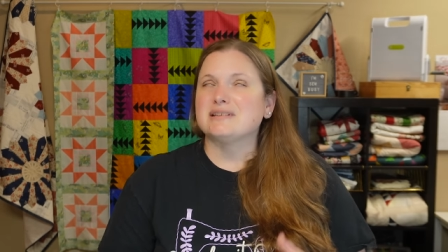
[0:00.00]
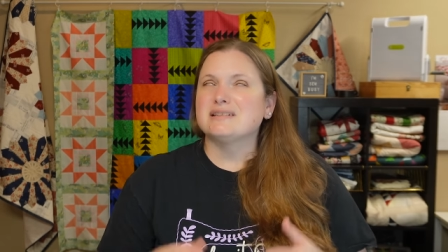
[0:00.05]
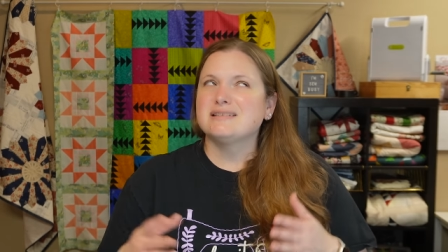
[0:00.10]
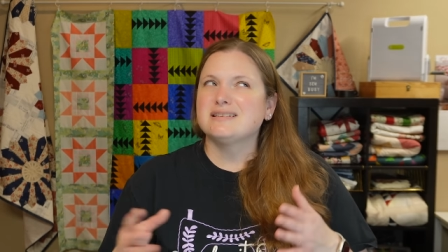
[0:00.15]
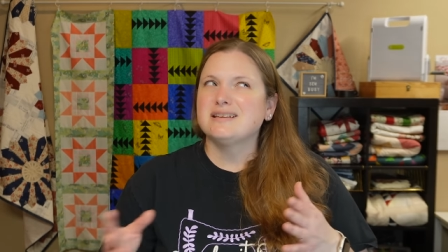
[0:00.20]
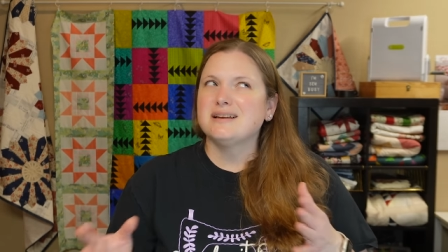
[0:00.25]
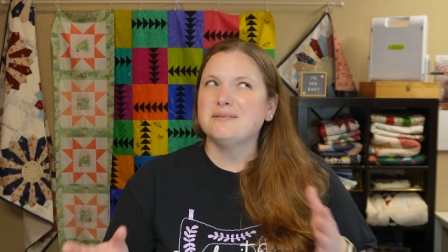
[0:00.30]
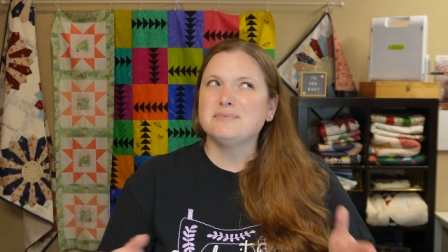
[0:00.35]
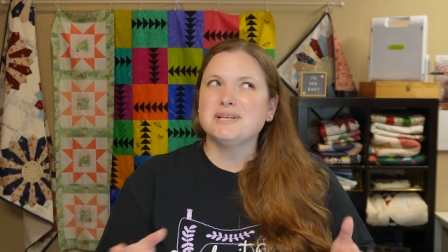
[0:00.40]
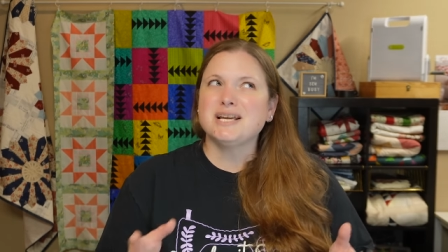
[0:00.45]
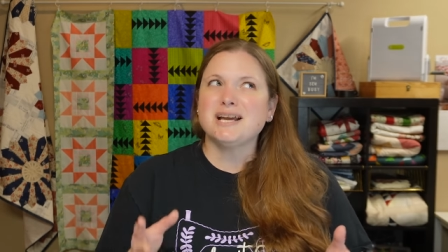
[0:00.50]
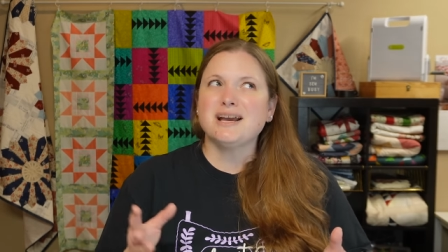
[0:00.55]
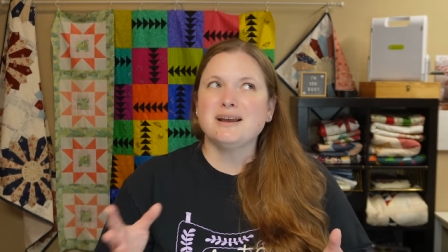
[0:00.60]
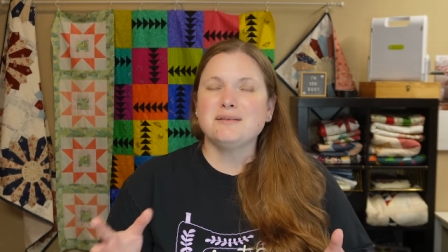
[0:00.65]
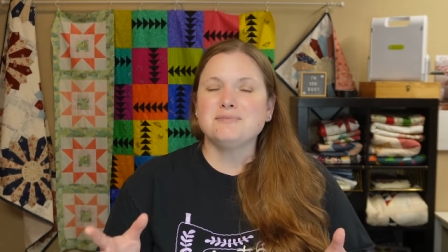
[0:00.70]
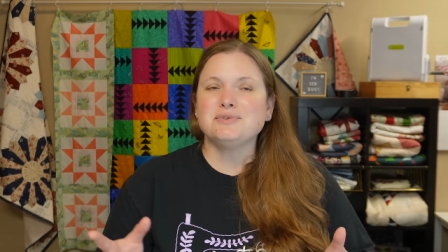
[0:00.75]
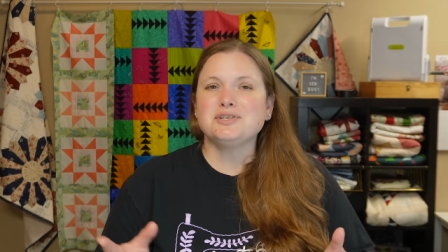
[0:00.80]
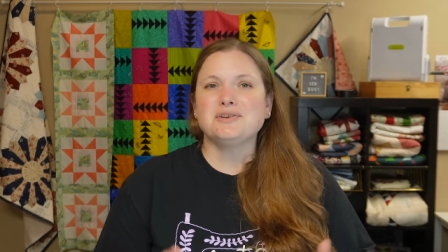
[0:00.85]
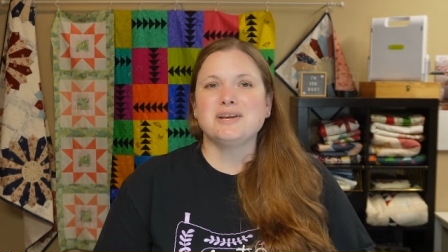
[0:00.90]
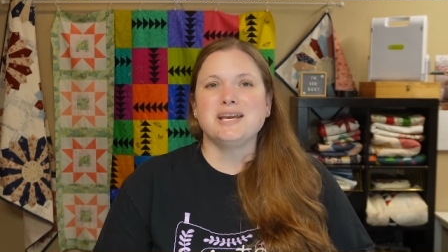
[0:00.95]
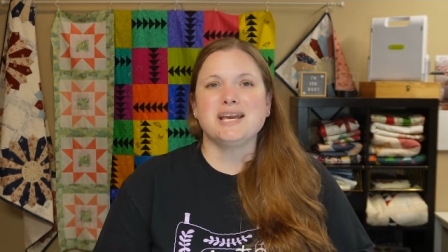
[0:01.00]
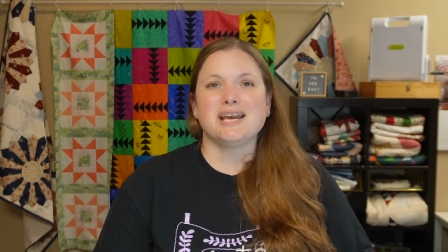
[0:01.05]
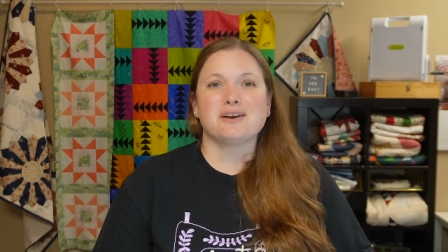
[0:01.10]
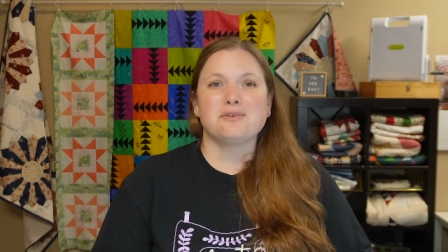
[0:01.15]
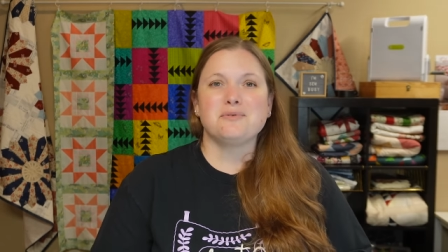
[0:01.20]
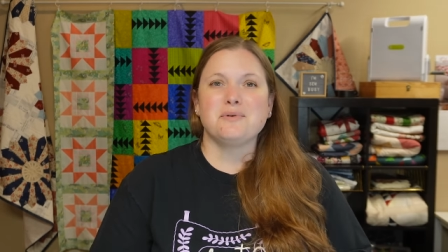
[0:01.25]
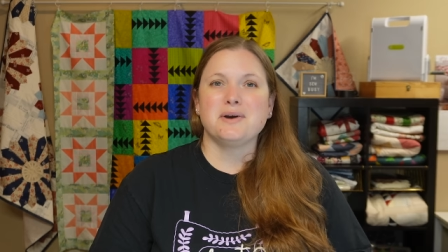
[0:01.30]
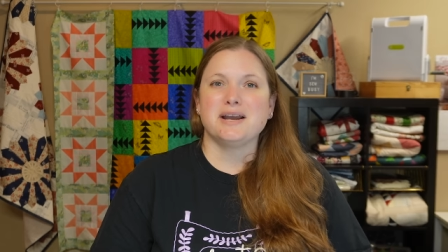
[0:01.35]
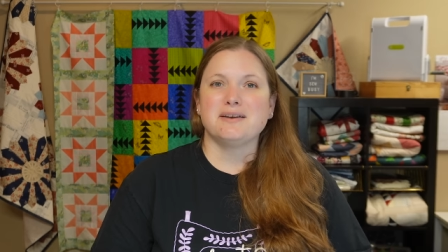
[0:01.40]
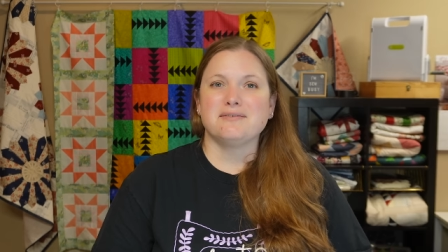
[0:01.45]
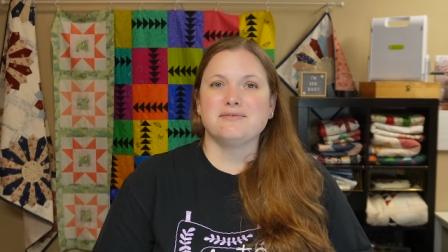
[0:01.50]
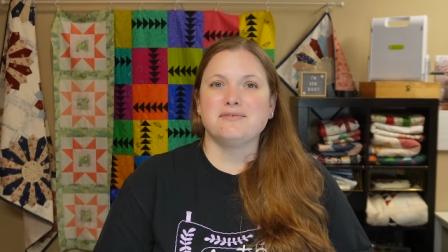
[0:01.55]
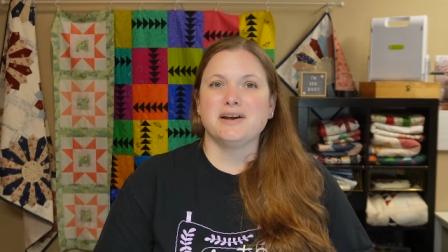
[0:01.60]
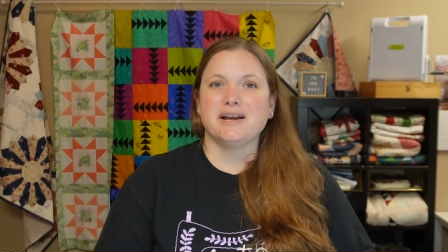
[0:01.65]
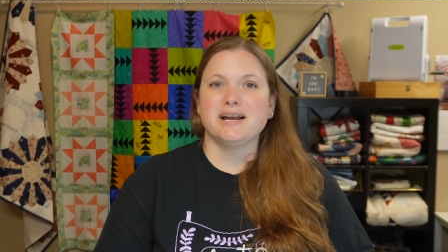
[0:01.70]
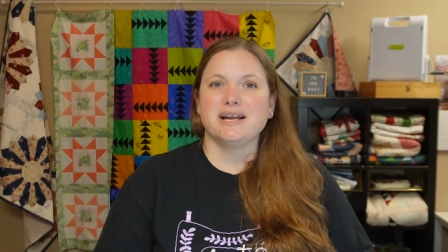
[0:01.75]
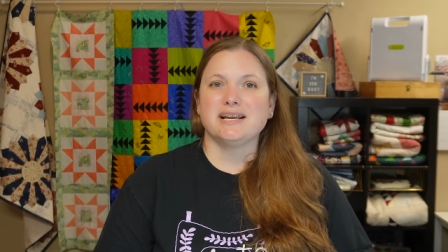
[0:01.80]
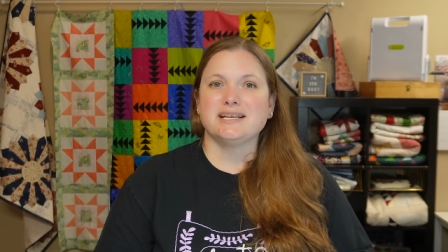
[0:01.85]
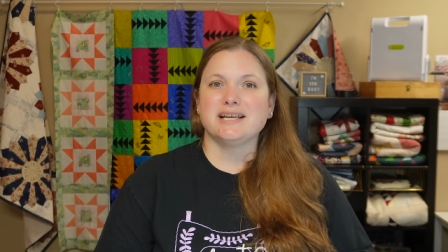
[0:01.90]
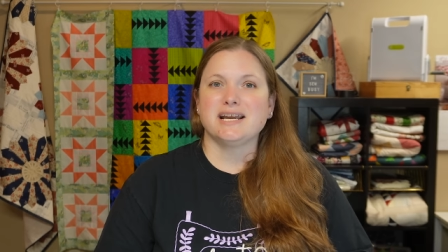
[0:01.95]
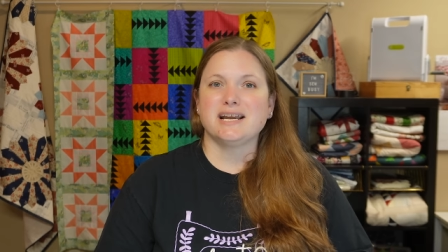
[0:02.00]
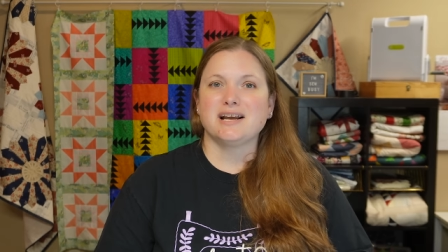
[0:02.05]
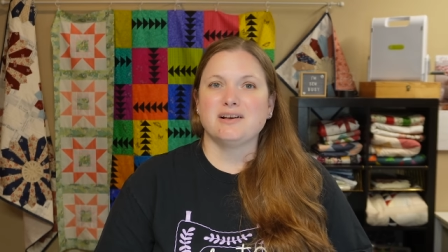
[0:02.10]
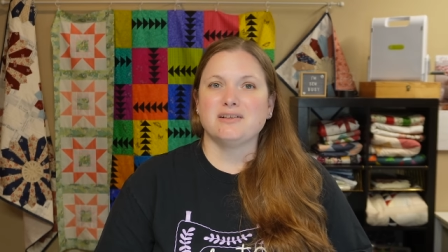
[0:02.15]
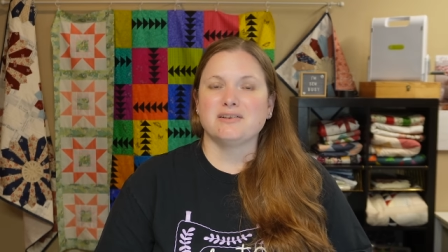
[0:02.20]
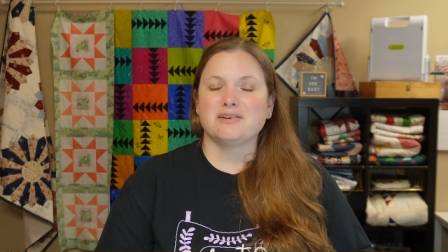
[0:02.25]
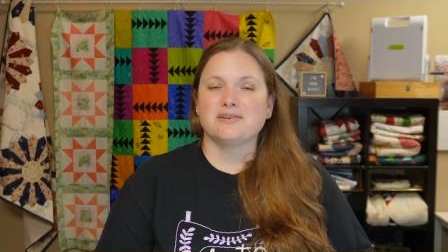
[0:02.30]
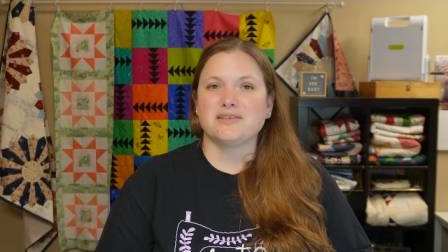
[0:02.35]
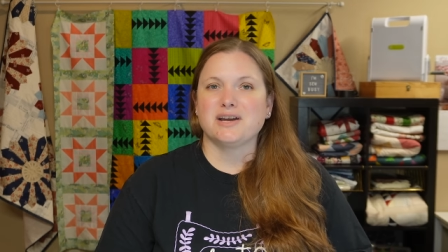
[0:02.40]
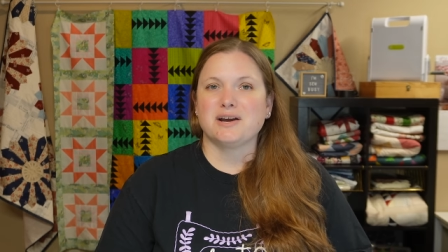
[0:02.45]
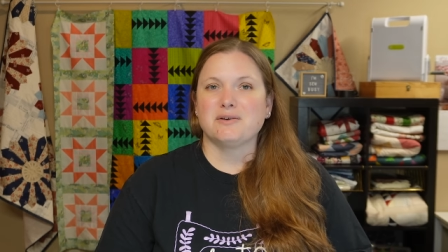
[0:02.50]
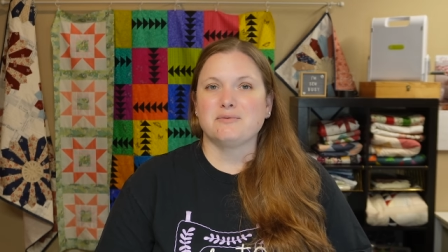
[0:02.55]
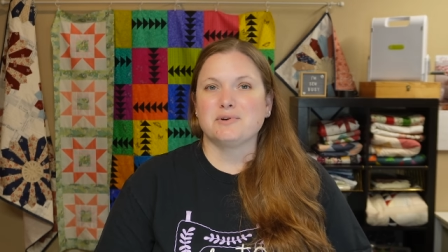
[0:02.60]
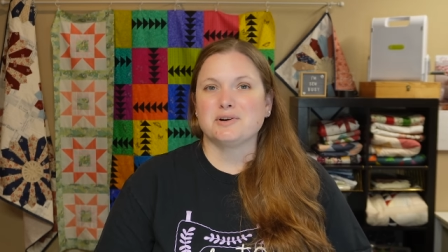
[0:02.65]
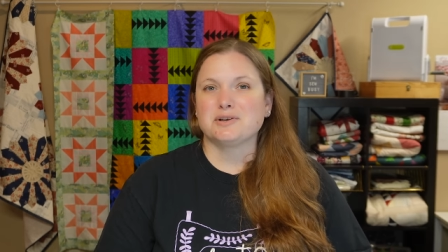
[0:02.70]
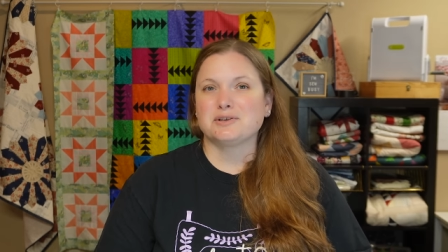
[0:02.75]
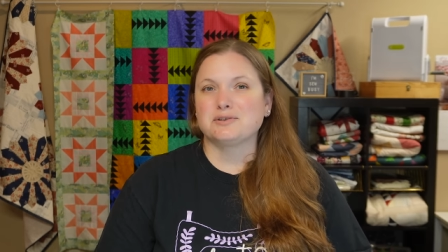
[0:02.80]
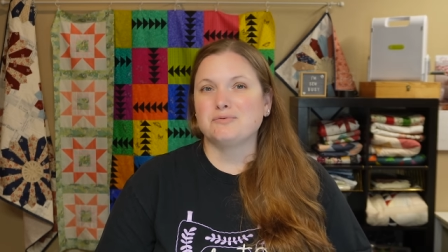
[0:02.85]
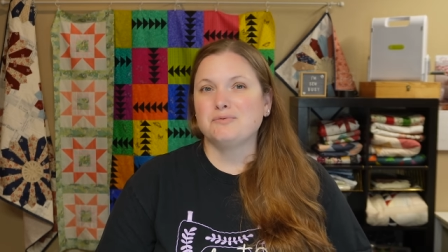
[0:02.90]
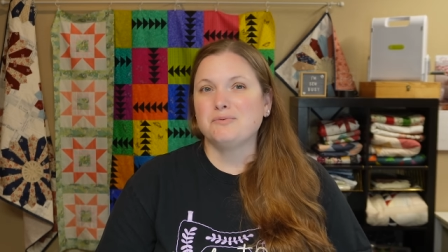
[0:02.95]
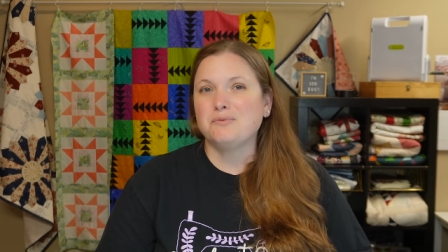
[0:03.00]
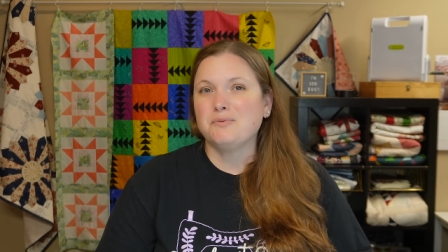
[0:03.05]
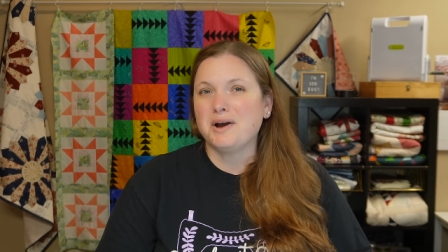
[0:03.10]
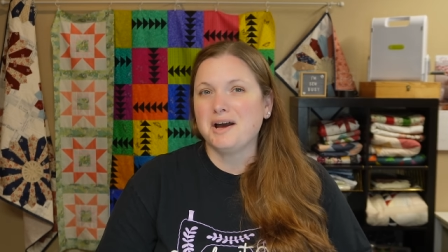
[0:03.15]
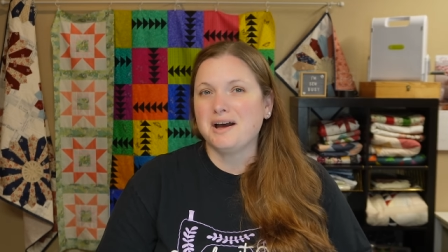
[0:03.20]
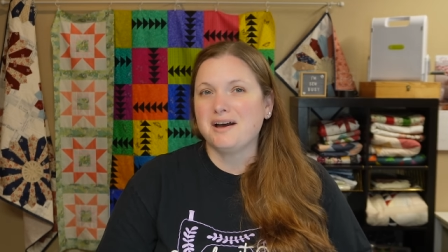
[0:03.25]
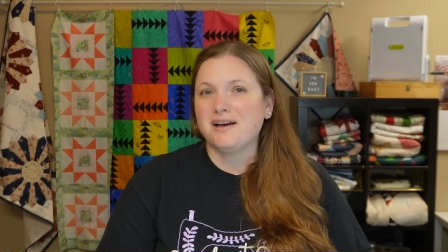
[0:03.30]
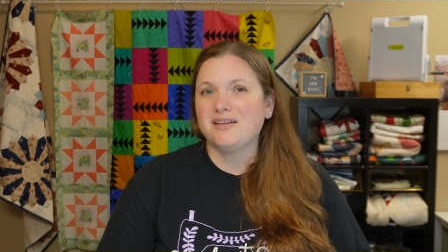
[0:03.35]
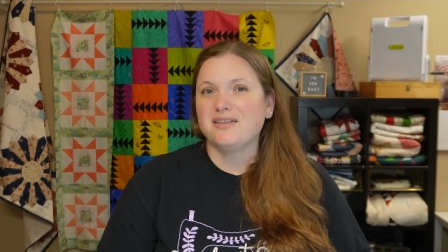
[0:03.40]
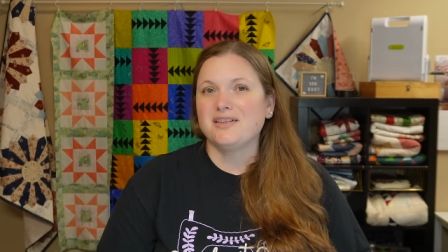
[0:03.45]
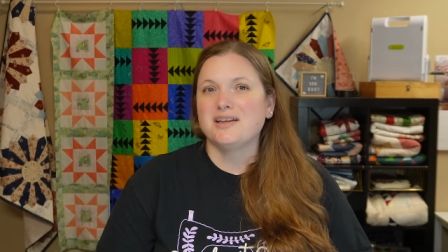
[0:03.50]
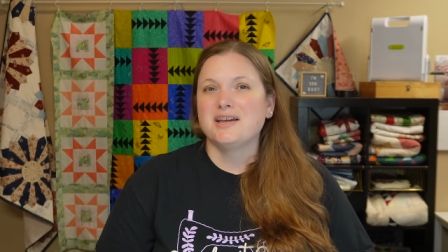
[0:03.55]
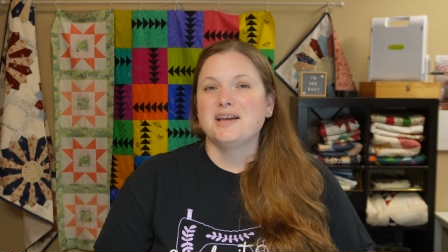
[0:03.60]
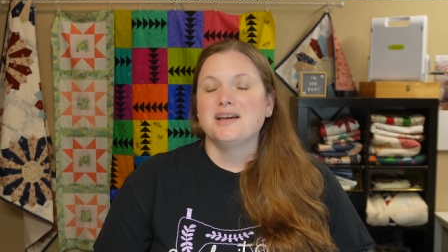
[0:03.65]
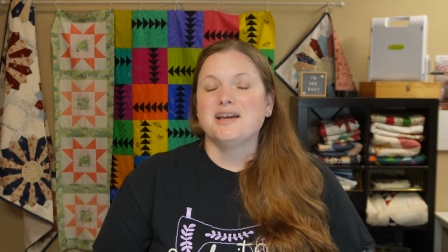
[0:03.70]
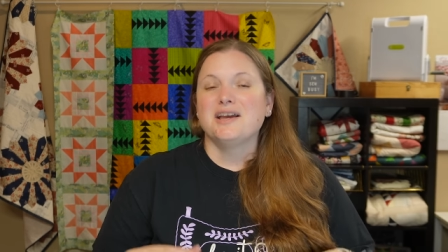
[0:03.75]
Sometimes you can't quite find a color that works well.